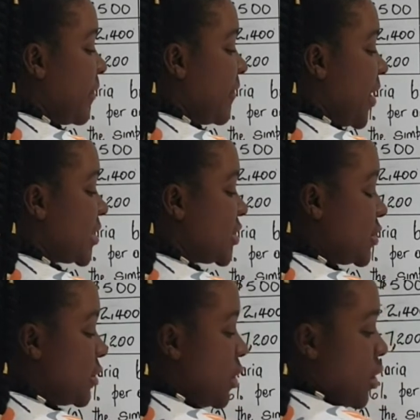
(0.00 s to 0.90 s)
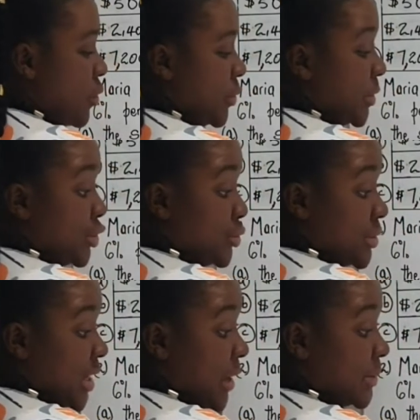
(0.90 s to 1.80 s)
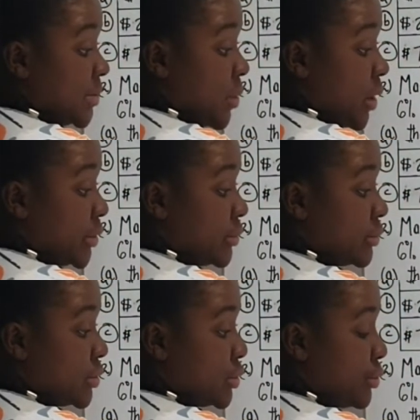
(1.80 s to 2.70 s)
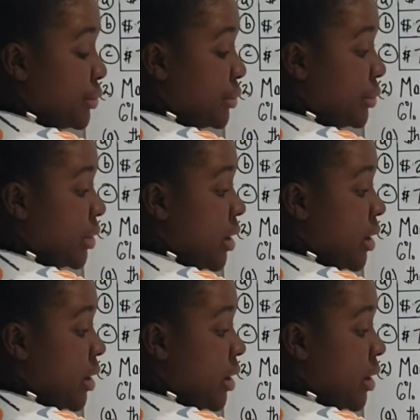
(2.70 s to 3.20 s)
fraction will be 2 times 1, 2,